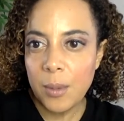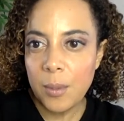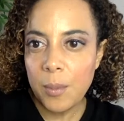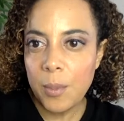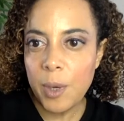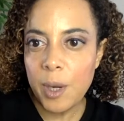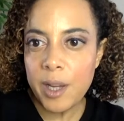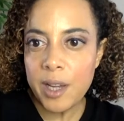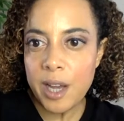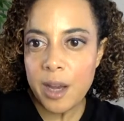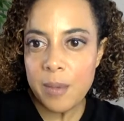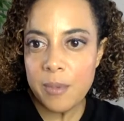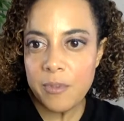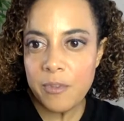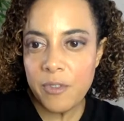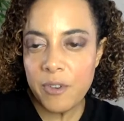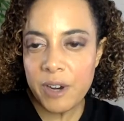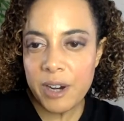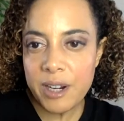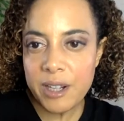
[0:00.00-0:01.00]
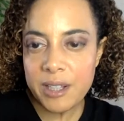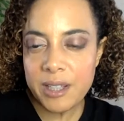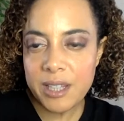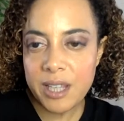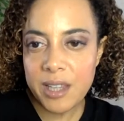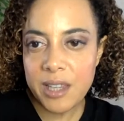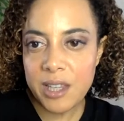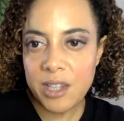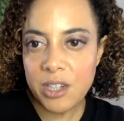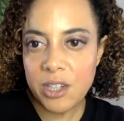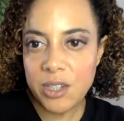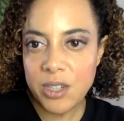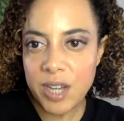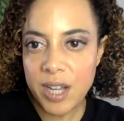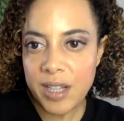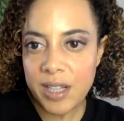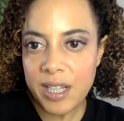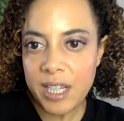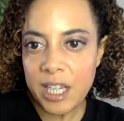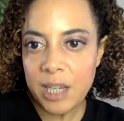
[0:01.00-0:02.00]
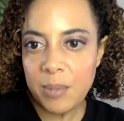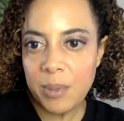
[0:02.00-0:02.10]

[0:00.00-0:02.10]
Brooke up first, and then Shelly.